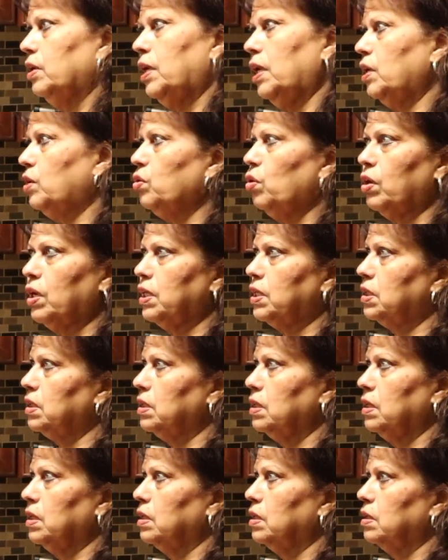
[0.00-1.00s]
You can cook it
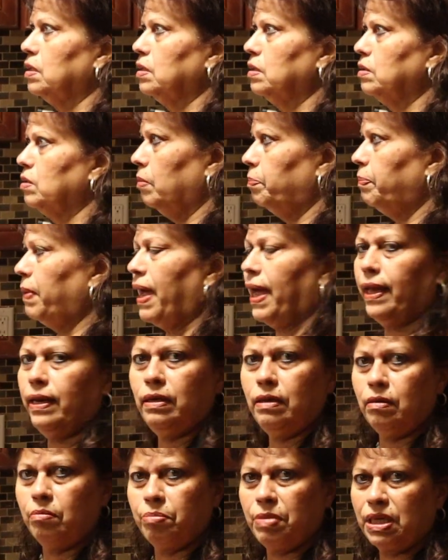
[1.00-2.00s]
in the pan,
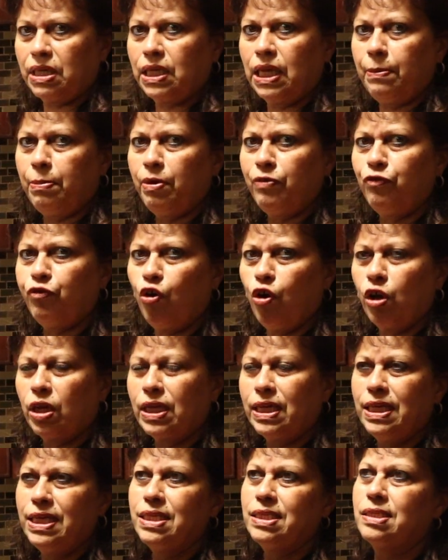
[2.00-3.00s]
but keep it for
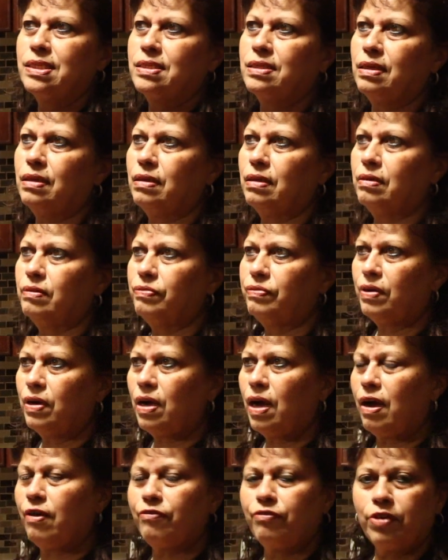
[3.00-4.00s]
at least
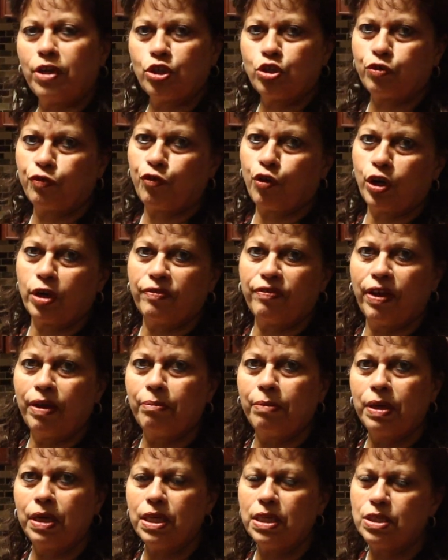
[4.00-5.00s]
half an hour to
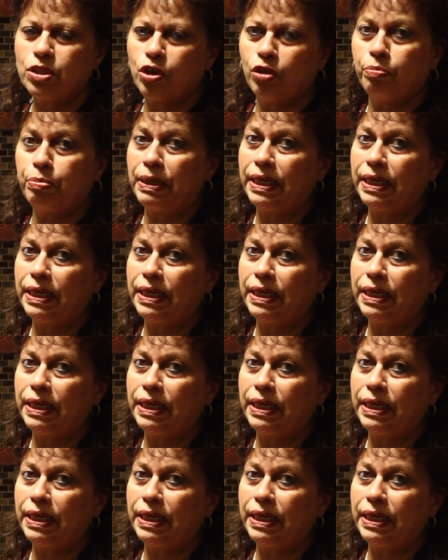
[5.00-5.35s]
45 minutes on